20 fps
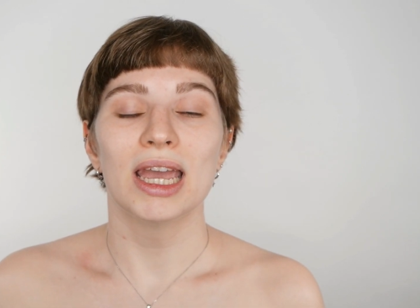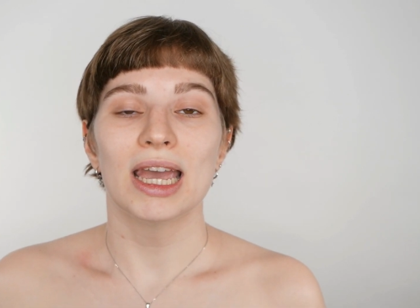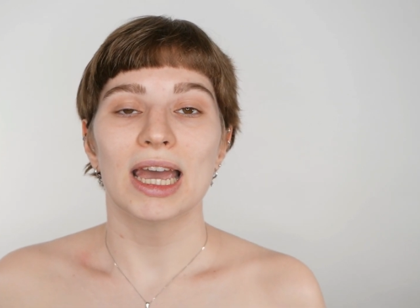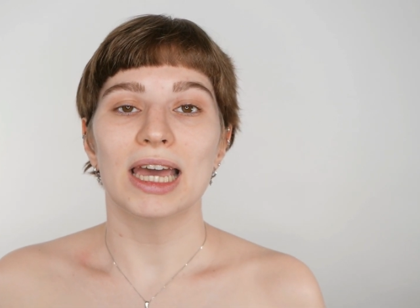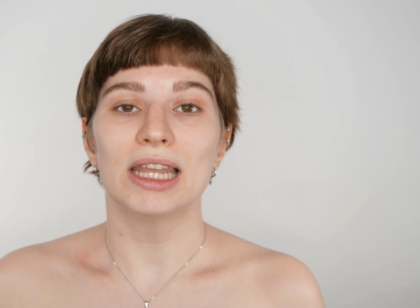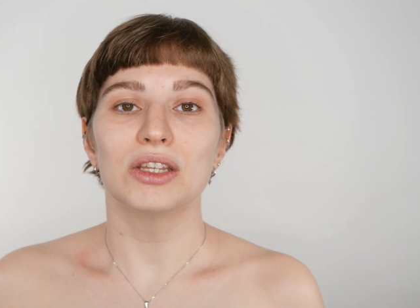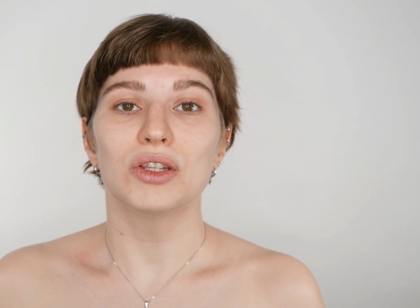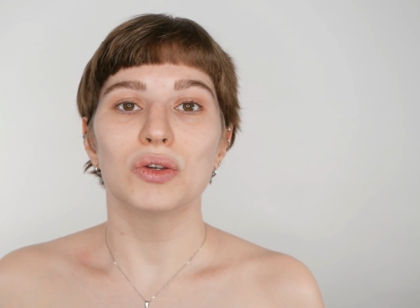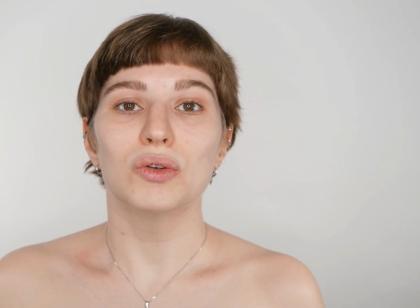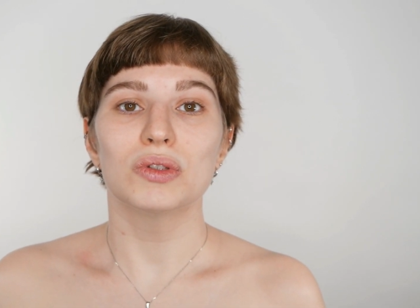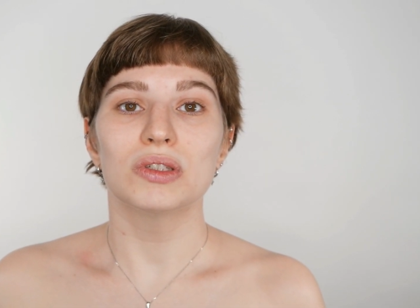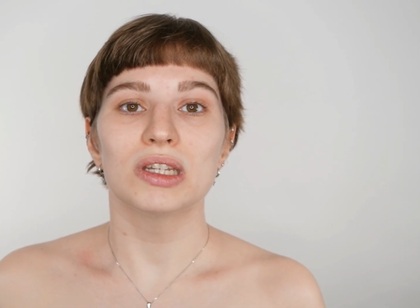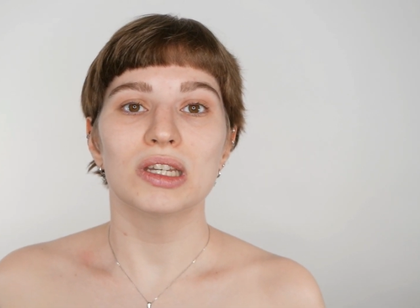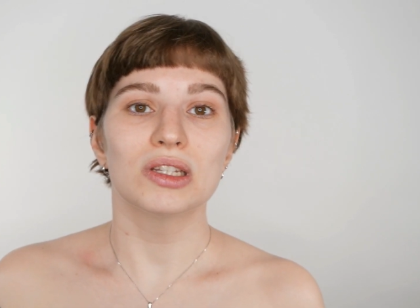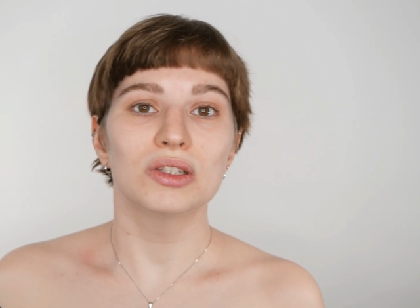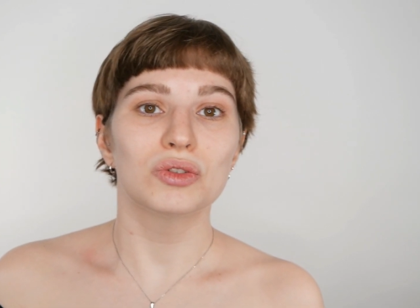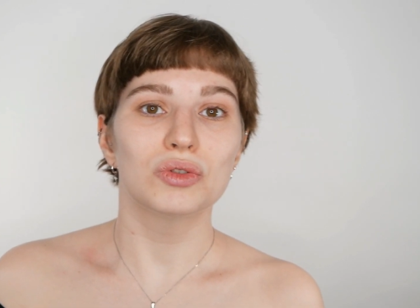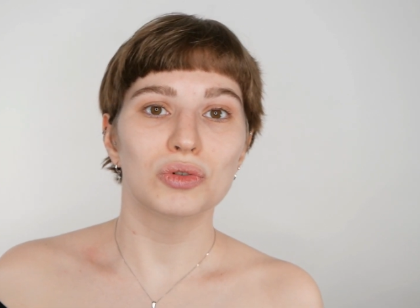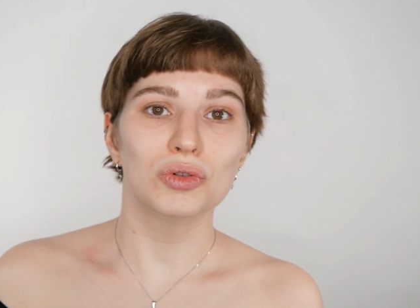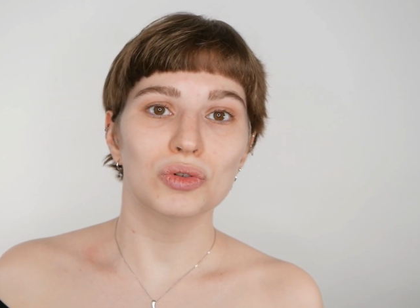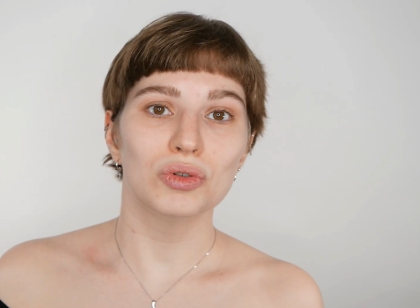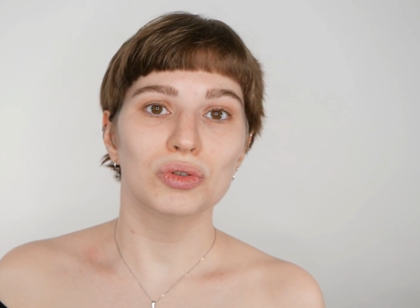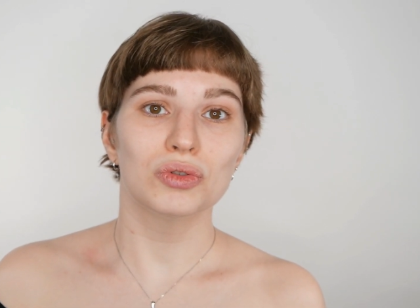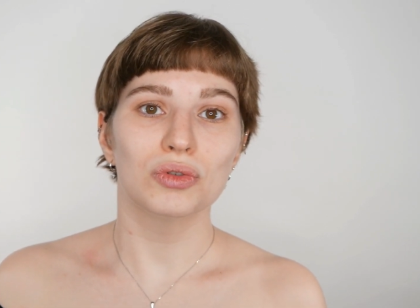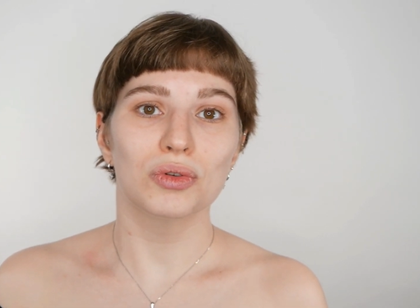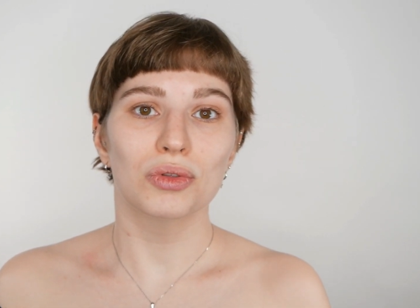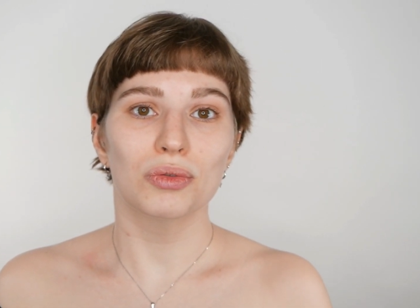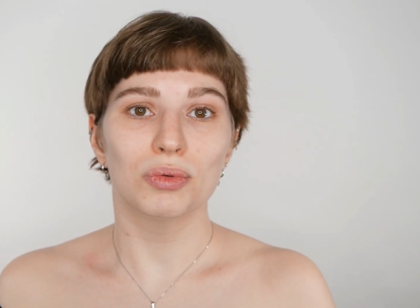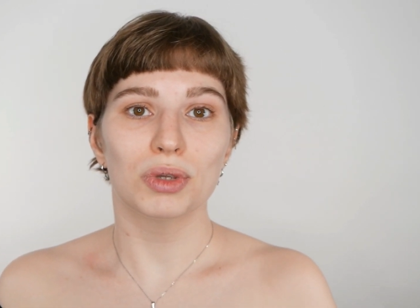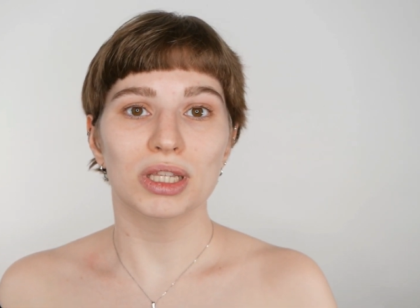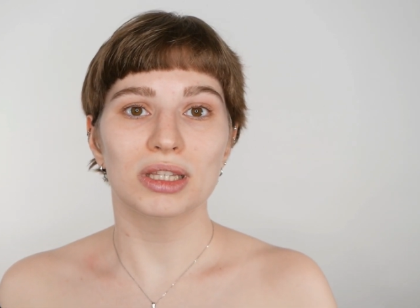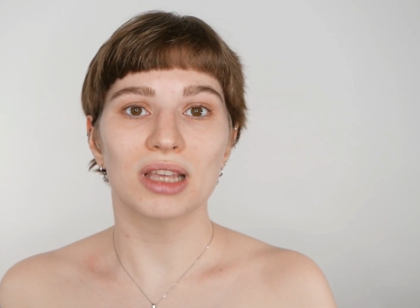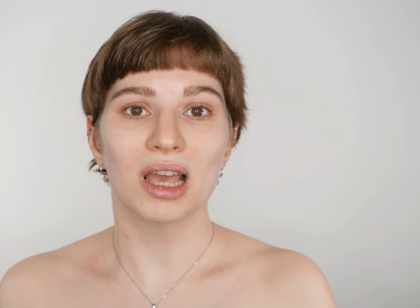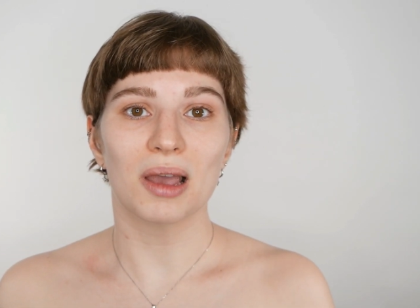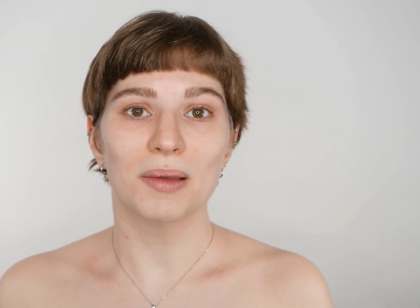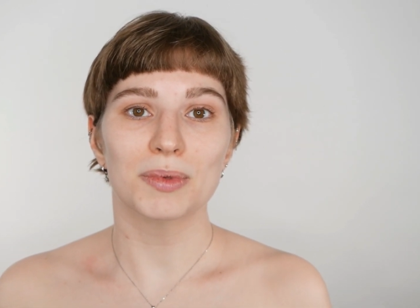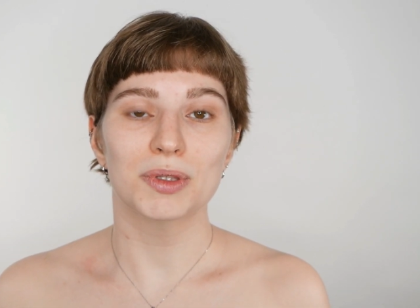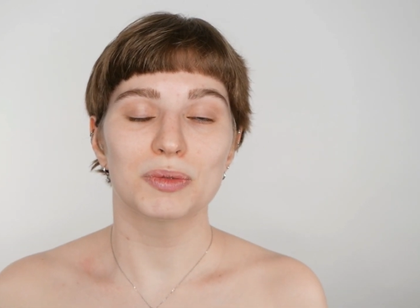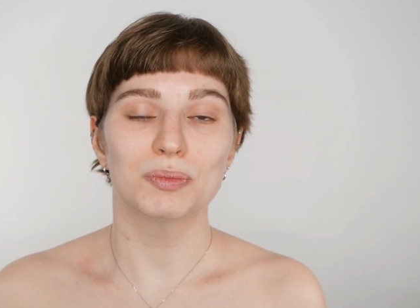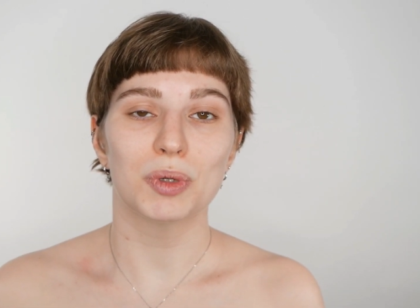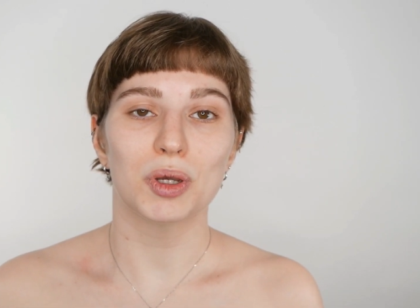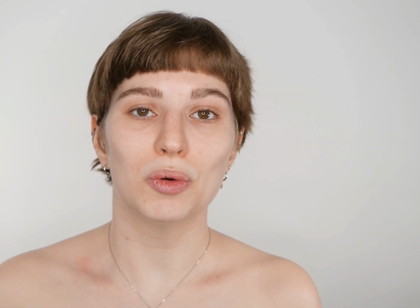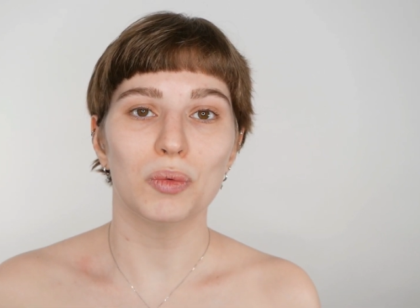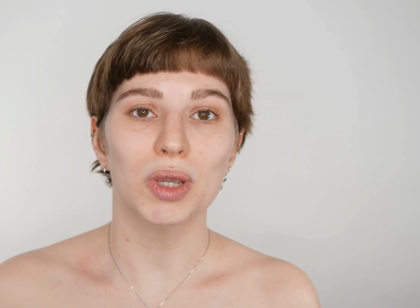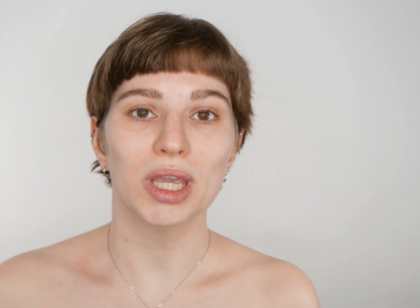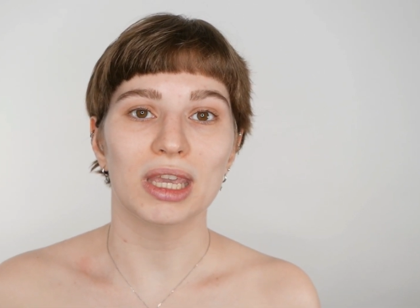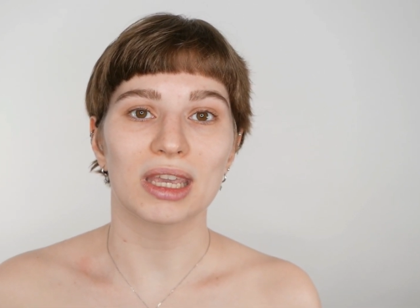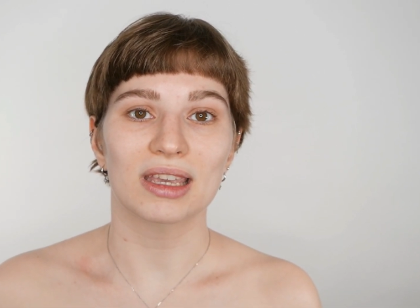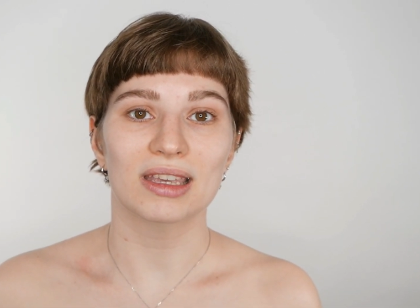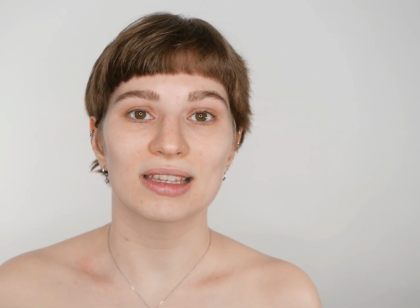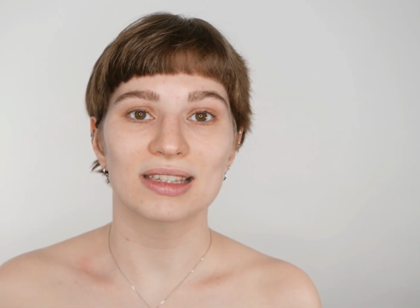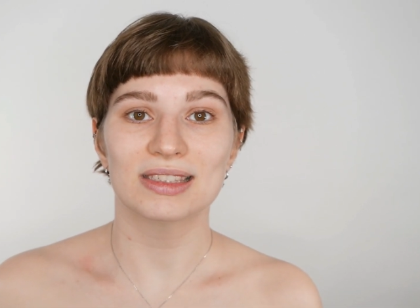and use it two to three times per week.